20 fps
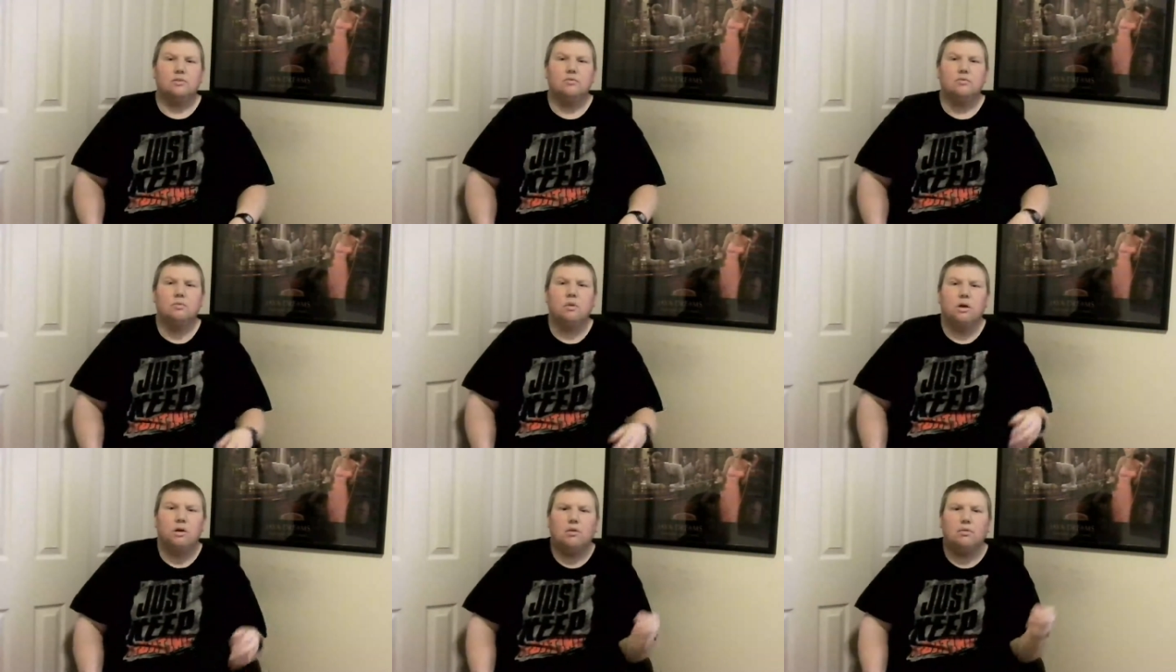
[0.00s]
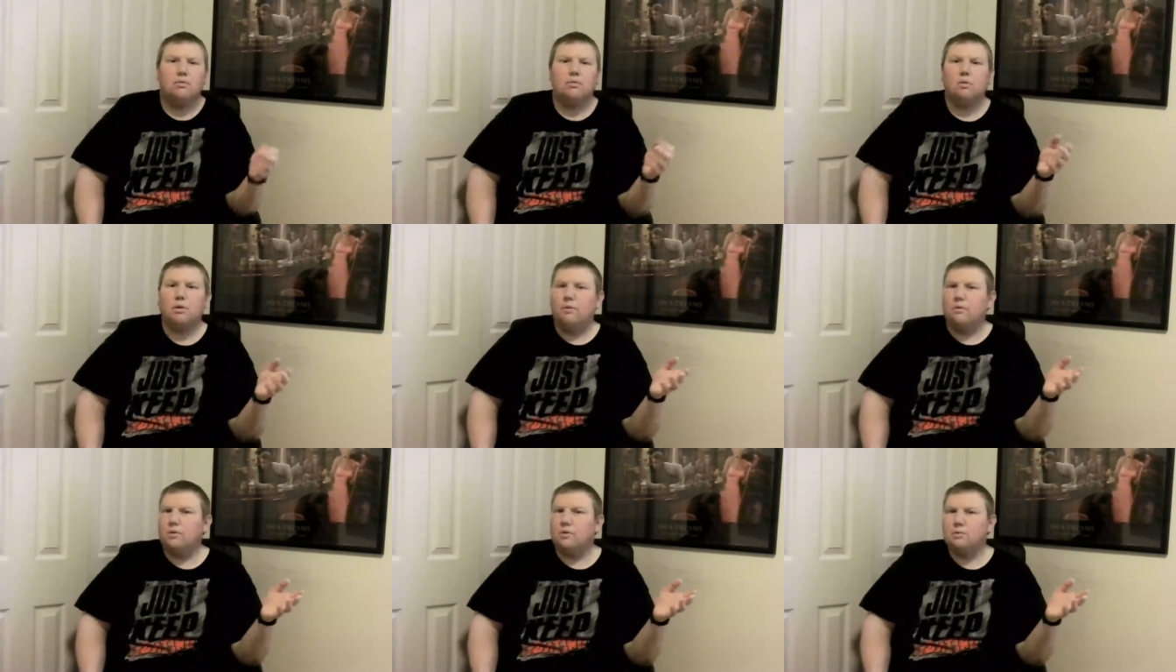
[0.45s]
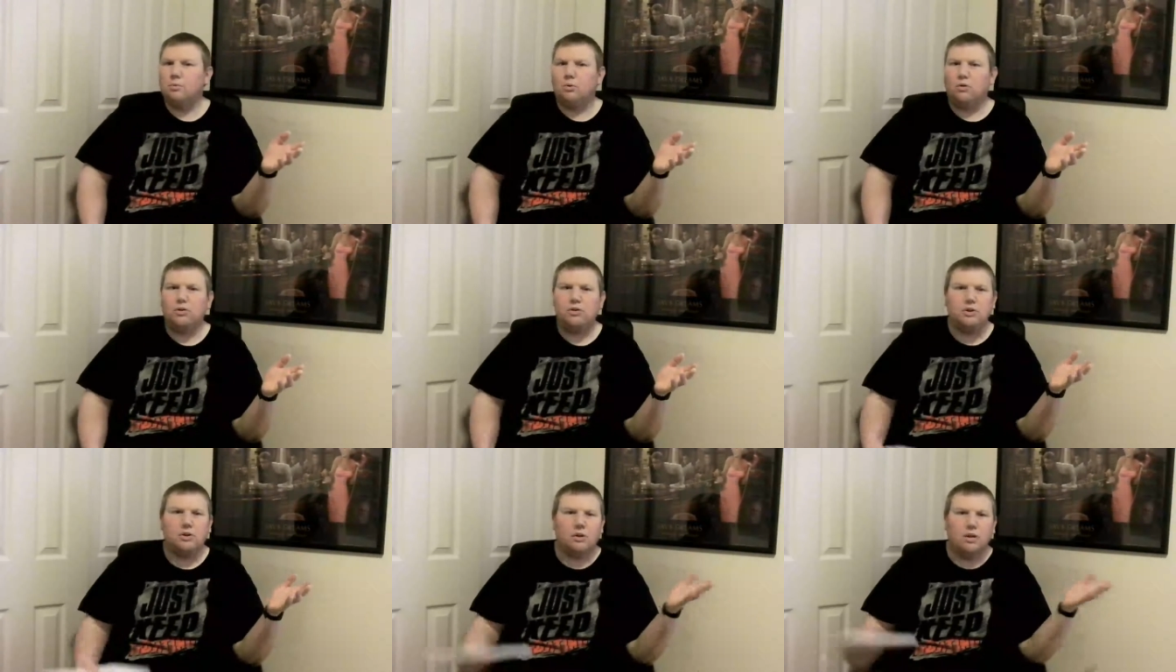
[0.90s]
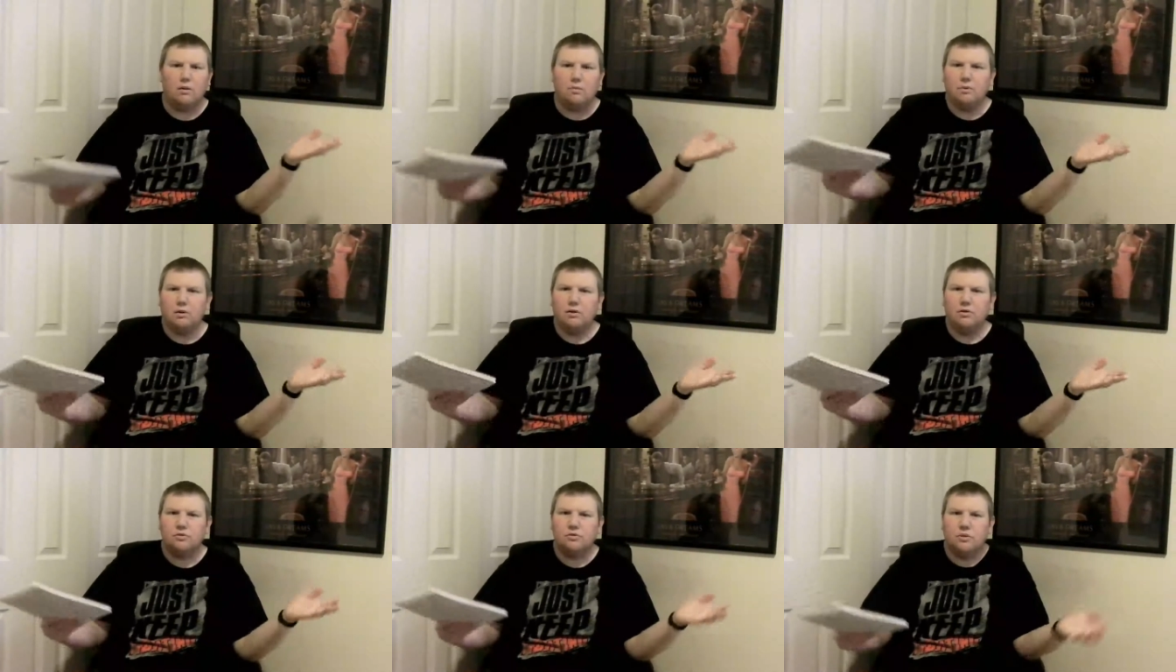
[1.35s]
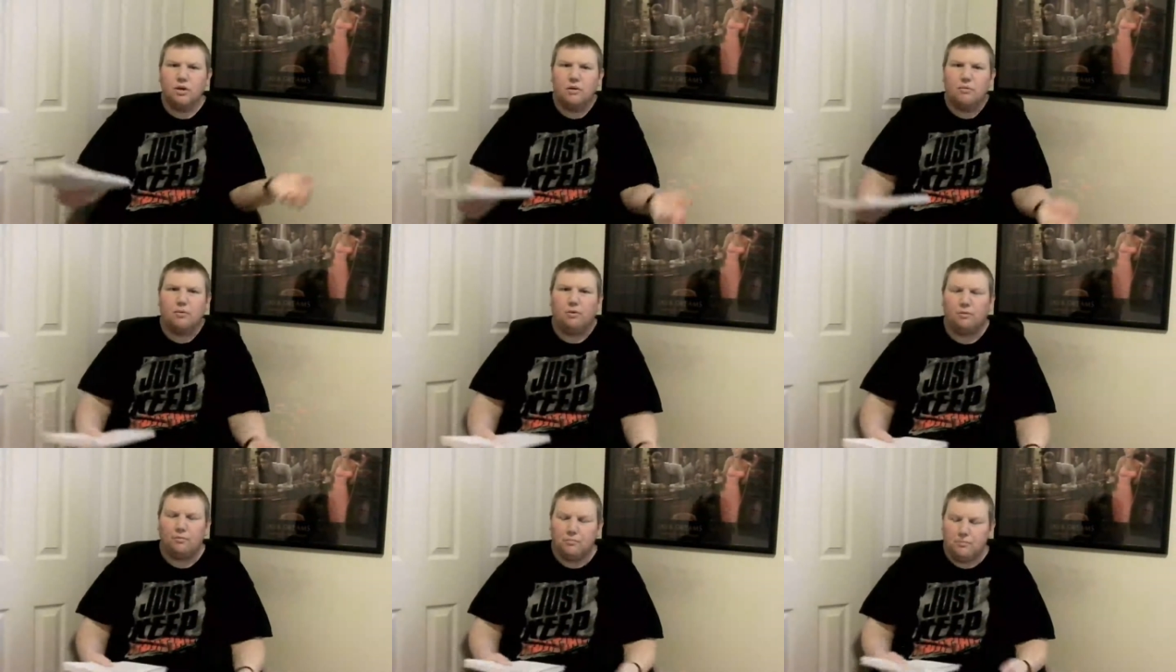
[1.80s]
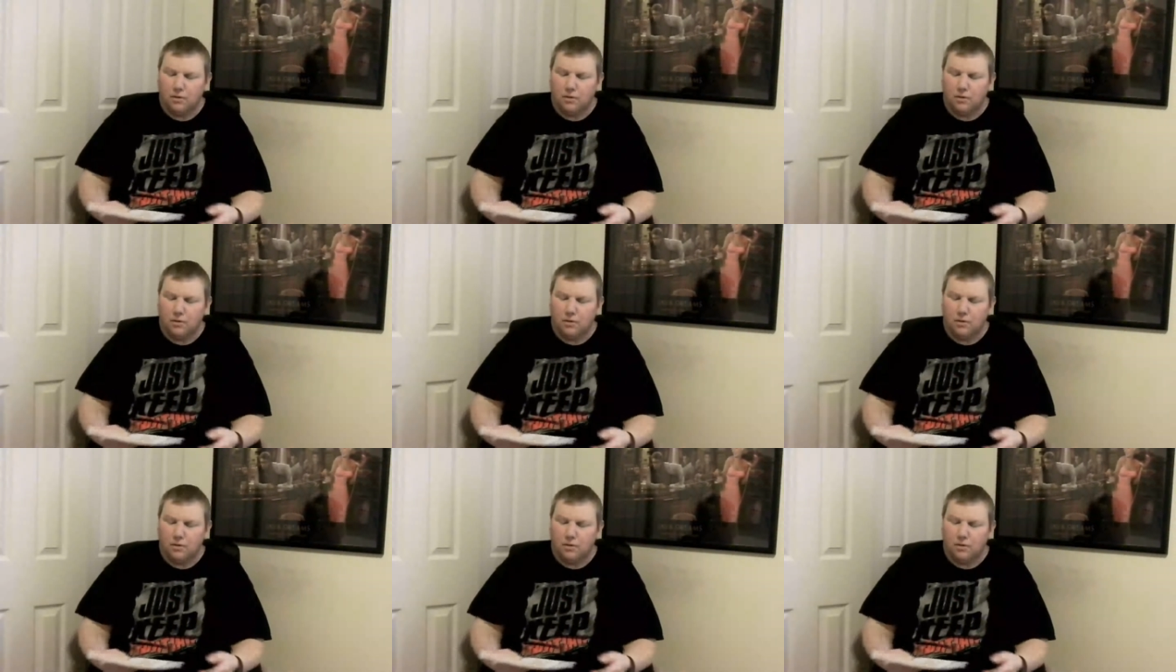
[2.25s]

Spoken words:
Welcome to Robert's Sports Show. I'm your host, Robert.